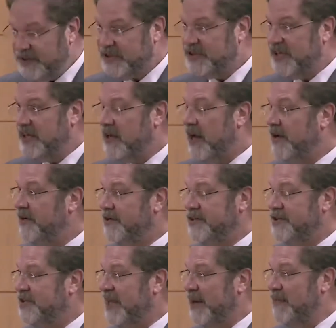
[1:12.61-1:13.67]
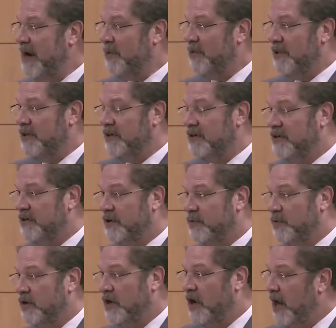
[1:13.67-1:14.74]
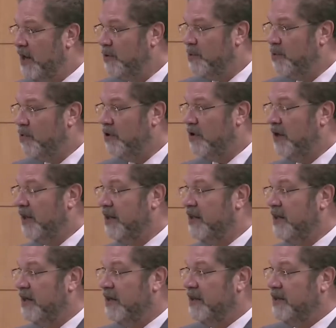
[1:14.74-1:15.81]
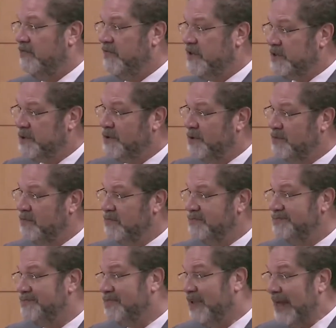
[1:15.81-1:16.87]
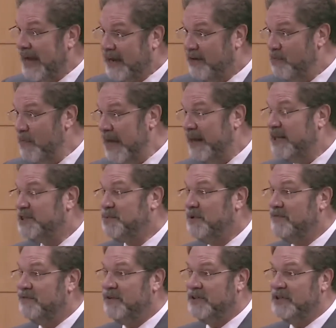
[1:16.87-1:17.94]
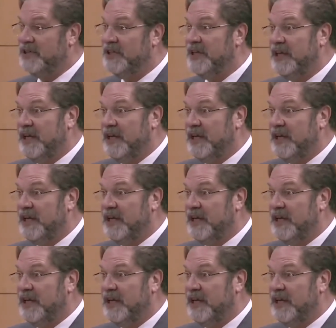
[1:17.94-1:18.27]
the state auditor just came out with an audit report on the fiscal lack of management for the